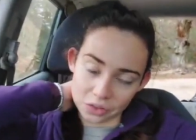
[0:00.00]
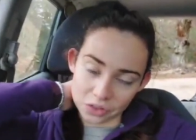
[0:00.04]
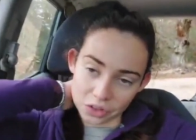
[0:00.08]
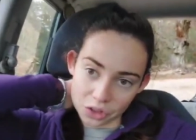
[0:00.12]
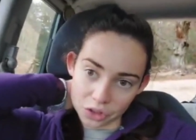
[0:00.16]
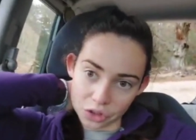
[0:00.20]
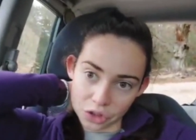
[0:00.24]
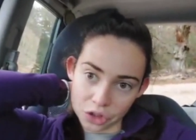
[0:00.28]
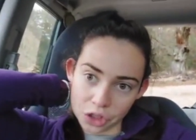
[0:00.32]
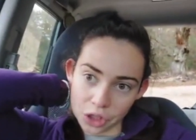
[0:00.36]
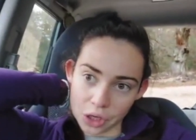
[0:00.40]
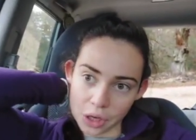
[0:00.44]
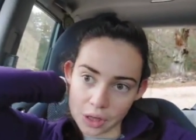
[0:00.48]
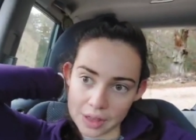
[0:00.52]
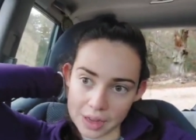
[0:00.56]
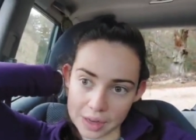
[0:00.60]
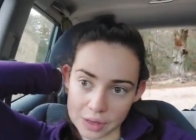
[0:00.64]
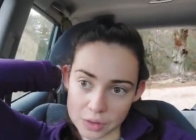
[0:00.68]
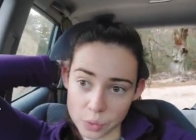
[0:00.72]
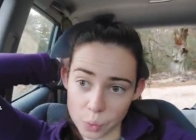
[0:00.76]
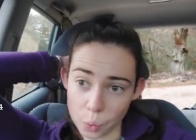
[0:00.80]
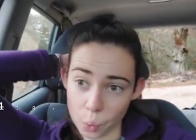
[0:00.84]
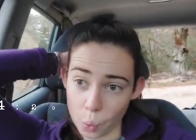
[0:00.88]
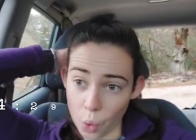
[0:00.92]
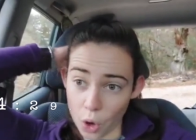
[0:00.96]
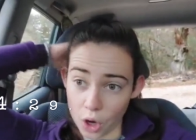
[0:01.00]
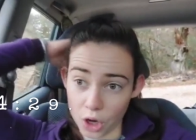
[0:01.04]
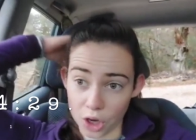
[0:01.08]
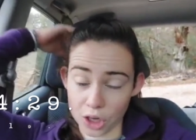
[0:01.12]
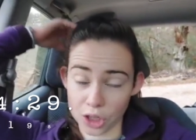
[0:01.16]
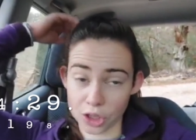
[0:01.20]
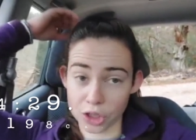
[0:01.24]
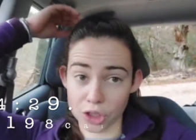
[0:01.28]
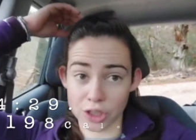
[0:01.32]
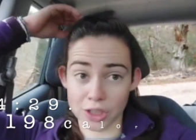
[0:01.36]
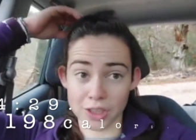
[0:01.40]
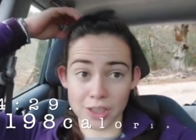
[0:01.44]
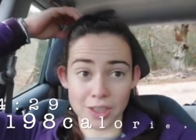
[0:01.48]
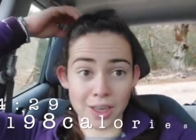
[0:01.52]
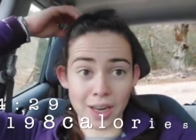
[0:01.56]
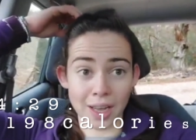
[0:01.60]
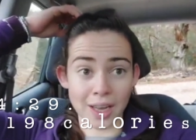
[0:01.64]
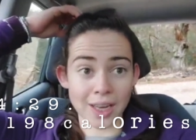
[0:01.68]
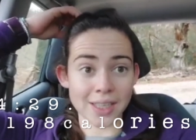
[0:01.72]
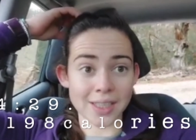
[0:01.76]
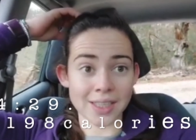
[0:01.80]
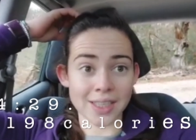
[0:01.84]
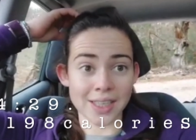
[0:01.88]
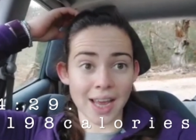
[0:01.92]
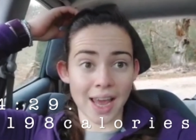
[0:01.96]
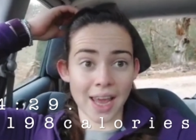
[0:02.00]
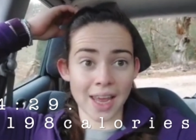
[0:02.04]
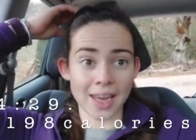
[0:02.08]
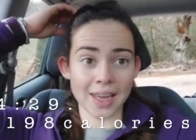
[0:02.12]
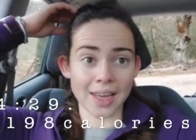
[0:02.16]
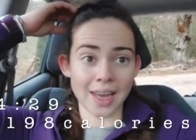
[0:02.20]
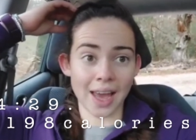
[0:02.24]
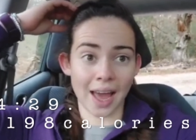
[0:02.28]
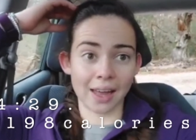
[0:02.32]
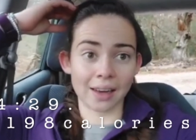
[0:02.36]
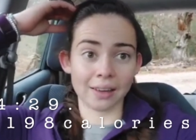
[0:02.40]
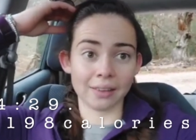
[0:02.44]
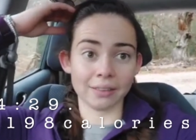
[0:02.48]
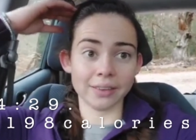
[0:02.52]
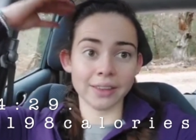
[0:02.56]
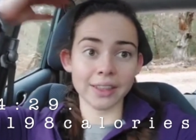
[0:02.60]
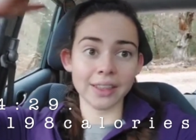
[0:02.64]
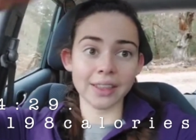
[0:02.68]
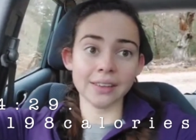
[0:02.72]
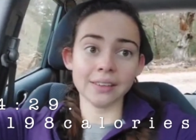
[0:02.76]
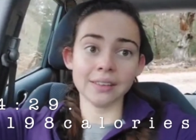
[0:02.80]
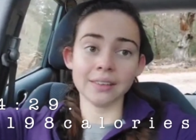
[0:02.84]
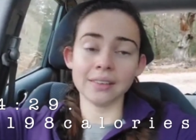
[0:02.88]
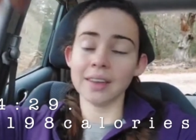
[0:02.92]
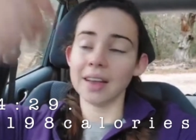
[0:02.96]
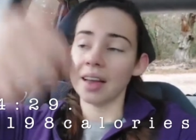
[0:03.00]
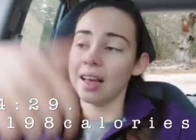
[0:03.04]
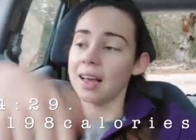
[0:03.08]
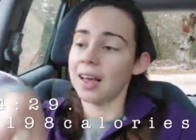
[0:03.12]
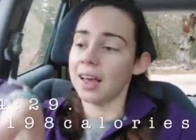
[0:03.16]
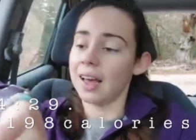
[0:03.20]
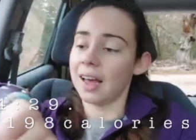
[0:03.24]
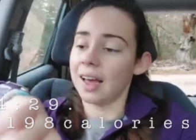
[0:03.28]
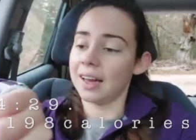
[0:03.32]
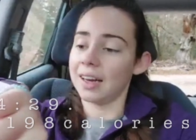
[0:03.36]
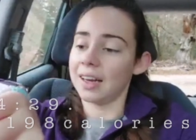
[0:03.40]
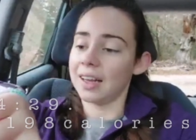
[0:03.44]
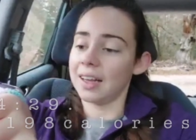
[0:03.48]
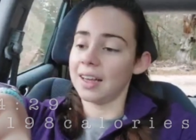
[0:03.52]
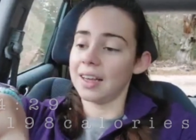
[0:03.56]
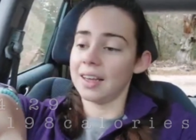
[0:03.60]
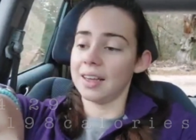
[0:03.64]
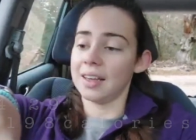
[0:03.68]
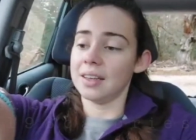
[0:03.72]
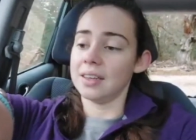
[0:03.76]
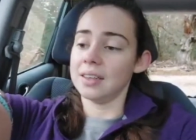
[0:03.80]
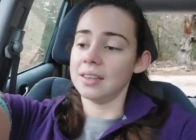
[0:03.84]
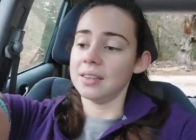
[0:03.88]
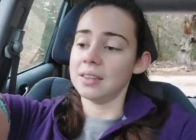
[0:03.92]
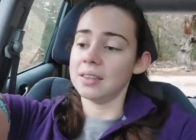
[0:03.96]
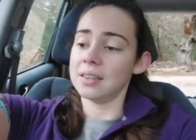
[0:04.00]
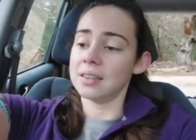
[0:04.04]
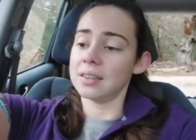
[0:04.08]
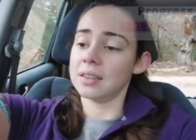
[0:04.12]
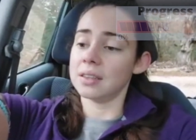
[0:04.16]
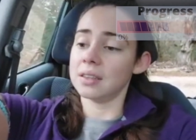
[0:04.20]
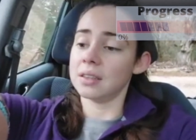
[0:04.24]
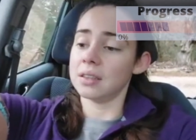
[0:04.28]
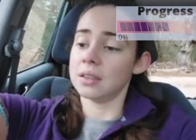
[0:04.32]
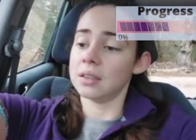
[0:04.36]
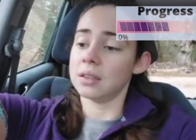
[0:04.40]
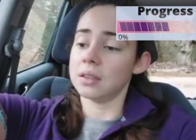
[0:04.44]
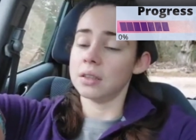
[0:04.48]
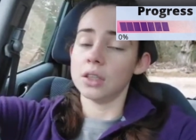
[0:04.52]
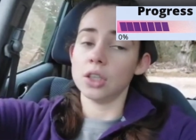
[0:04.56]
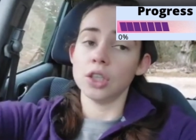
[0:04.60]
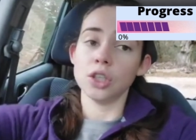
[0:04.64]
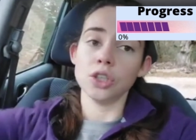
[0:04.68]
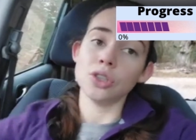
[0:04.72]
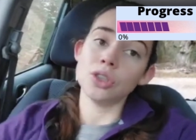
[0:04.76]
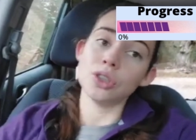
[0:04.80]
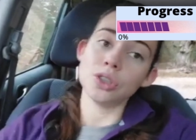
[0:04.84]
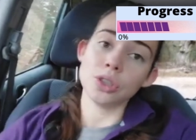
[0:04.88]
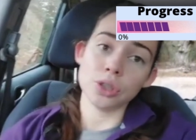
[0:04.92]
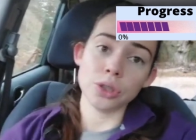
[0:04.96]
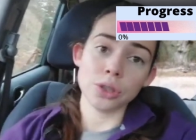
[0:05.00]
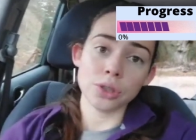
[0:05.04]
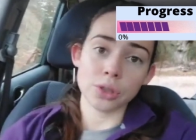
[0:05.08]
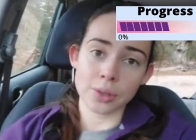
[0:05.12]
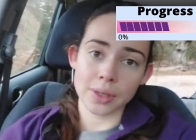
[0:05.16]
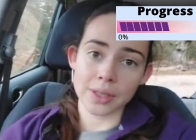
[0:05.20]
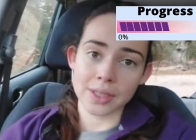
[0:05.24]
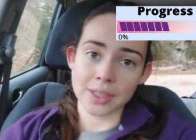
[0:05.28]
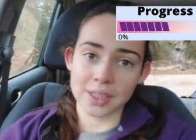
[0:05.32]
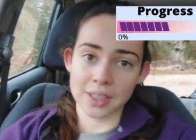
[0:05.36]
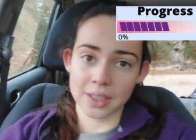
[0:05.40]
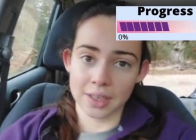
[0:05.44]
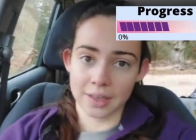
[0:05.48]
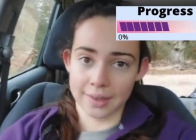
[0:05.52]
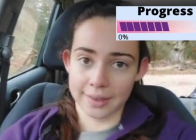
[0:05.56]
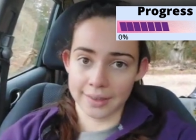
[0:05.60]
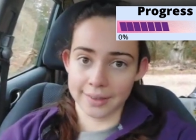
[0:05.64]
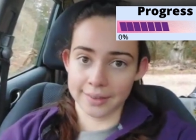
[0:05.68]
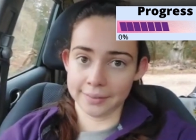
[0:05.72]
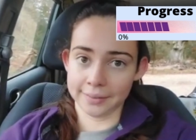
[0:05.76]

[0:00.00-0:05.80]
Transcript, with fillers: done 2,198 calories and it is 229.